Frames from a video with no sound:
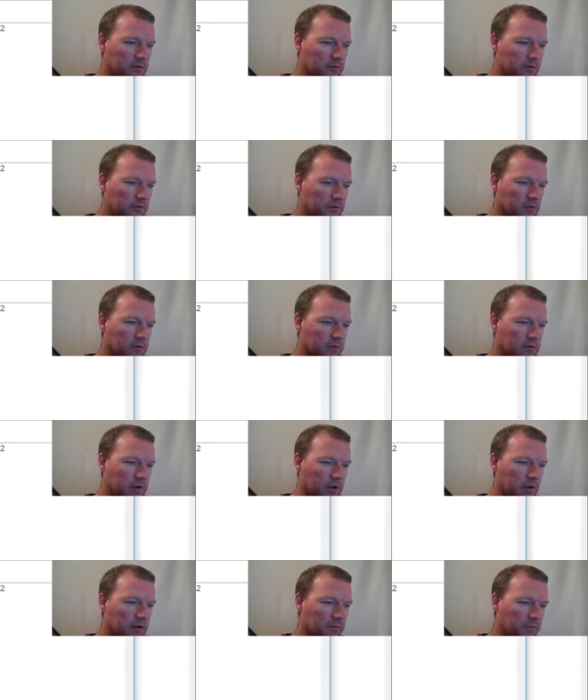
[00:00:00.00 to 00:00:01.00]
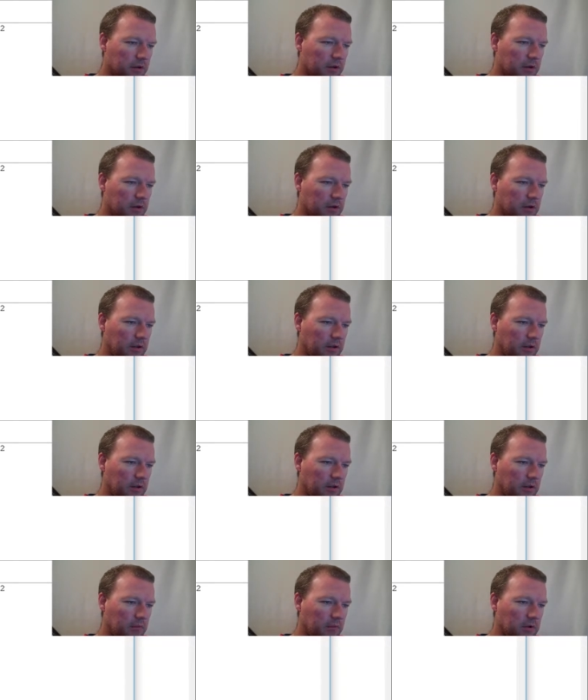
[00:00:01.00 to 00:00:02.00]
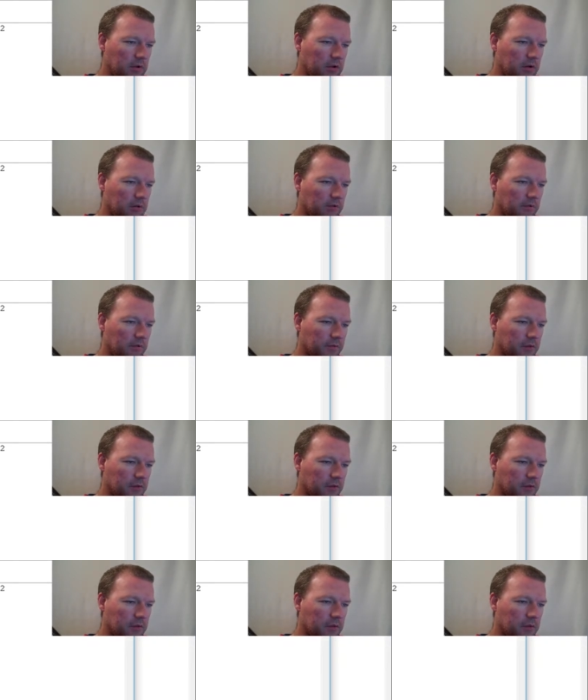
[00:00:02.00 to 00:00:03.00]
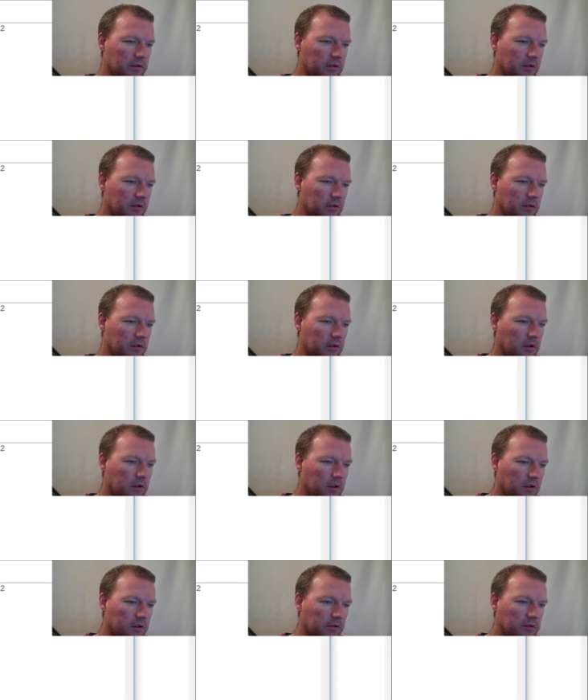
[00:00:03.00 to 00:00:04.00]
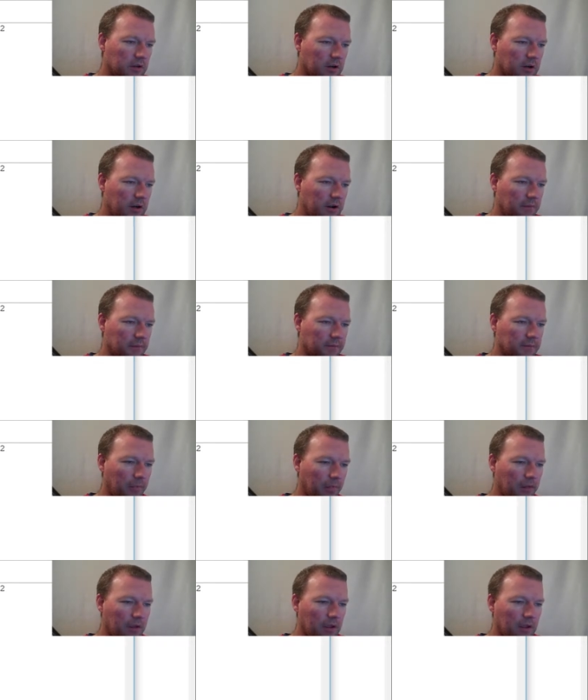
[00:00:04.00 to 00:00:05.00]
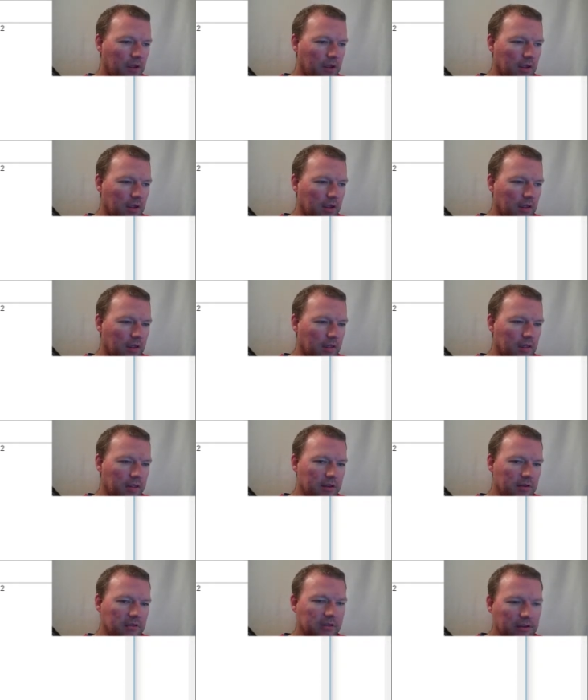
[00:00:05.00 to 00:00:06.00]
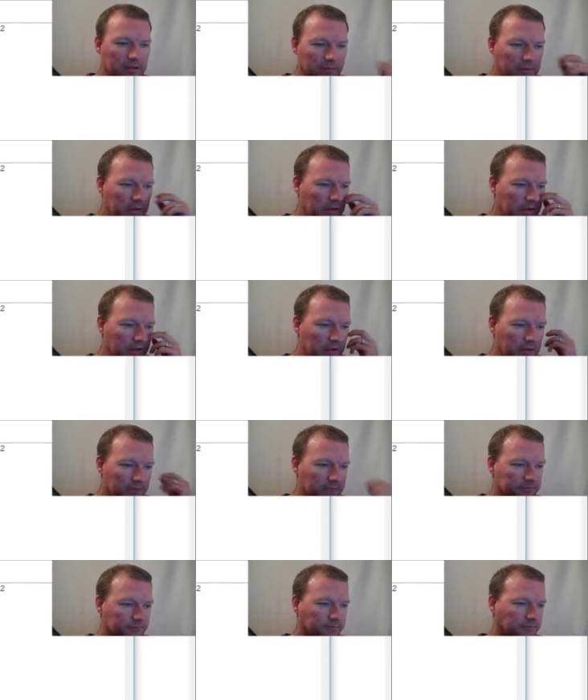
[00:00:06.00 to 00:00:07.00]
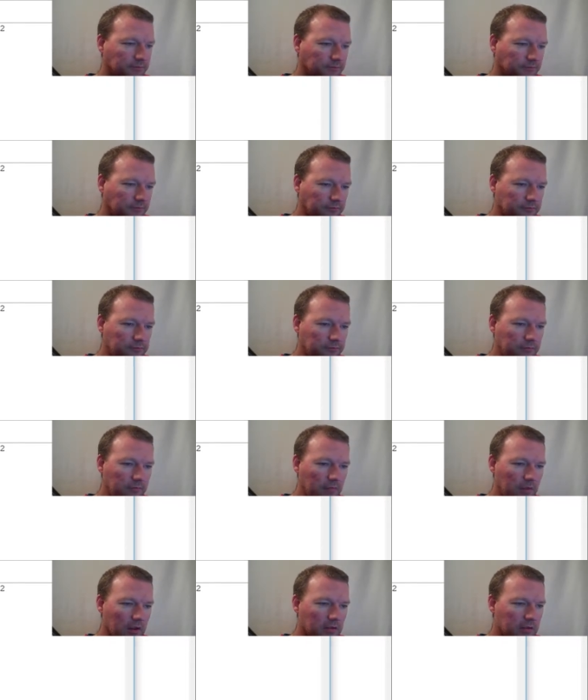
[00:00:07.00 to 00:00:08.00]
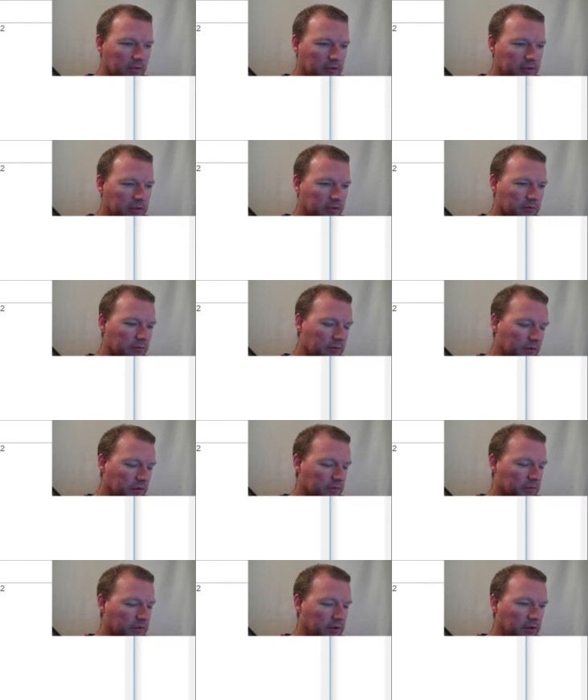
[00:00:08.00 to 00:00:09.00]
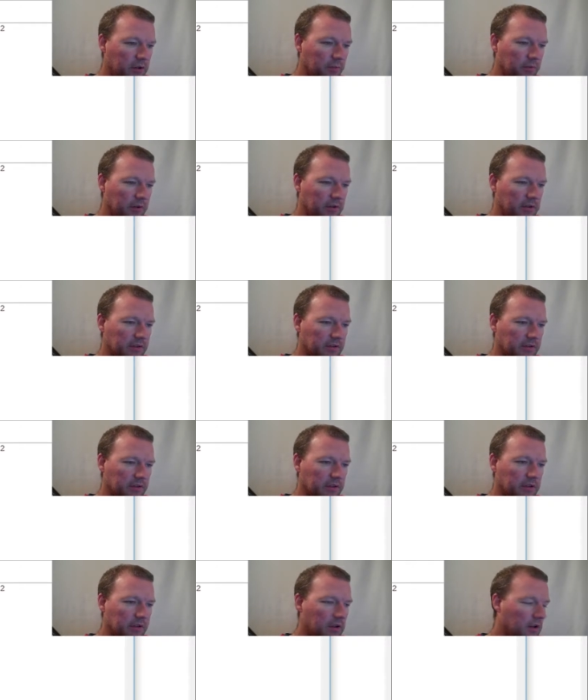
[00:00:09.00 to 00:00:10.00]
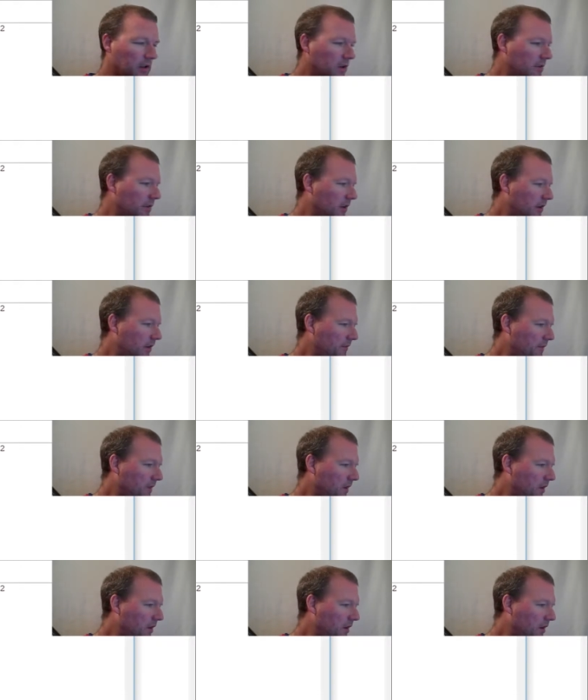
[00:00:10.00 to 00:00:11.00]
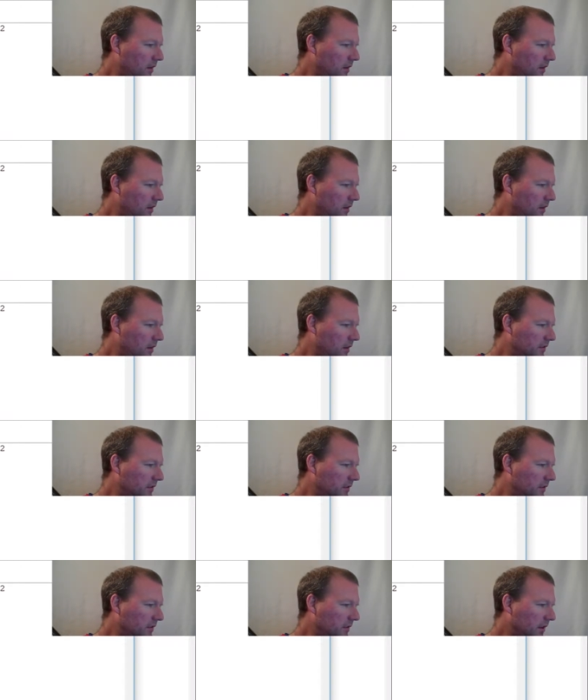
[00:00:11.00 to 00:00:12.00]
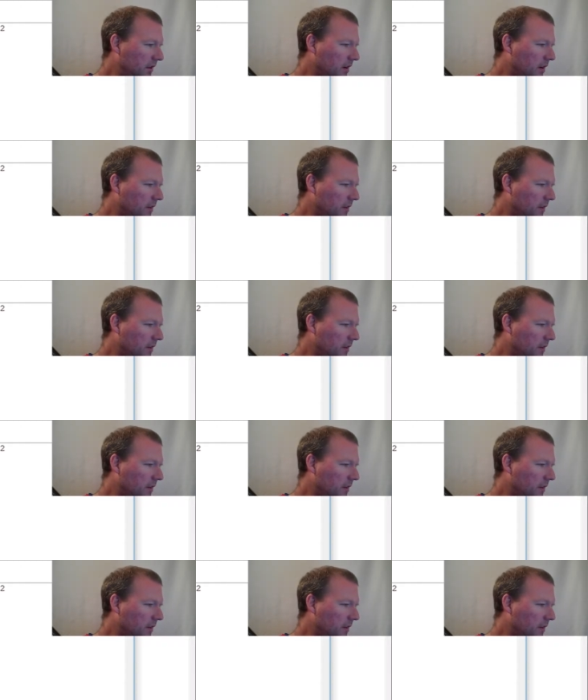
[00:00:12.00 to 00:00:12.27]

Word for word: dir.pygame.font. So alright, this can be, because I want you to, let's run help on this. So alright, this is